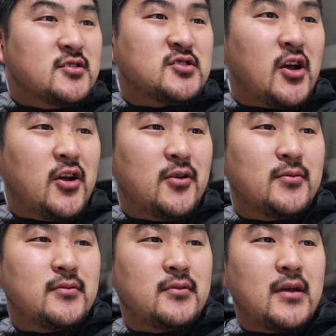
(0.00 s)
So,
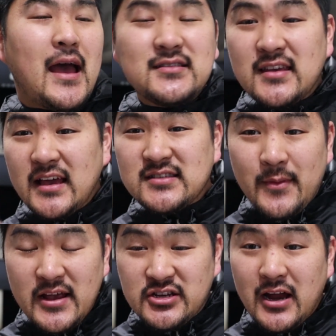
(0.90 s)
as a
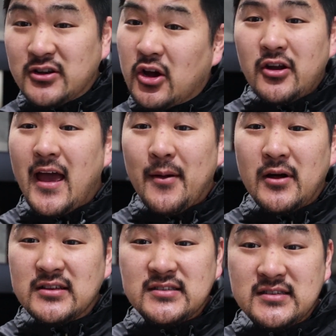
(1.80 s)
guesstimation, I don't know how
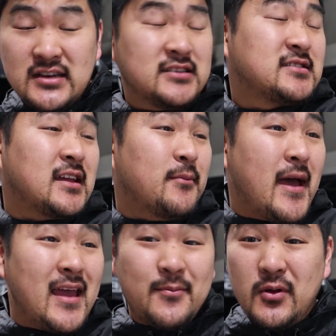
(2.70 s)
much it's gonna
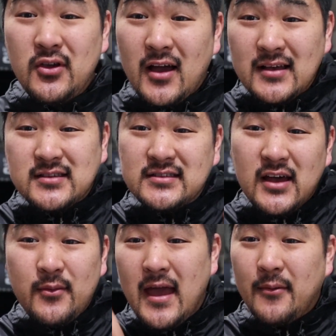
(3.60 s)
make, but you guys can
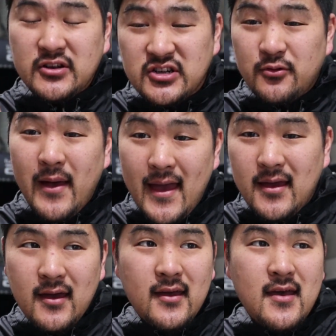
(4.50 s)
tell me how much it'll make.
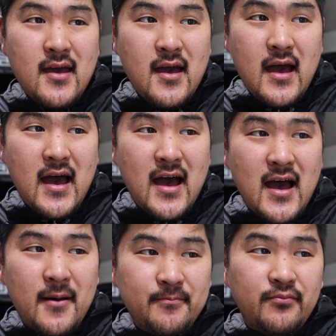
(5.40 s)

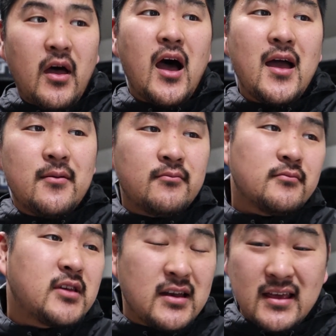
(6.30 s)

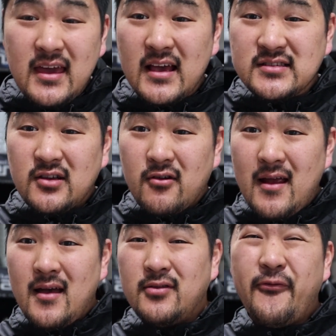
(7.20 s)
I'm gonna guess
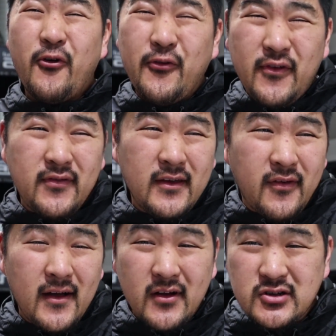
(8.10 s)
around the 450,
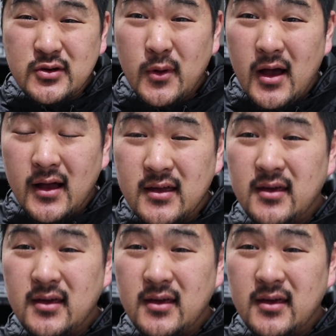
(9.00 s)
500 mark.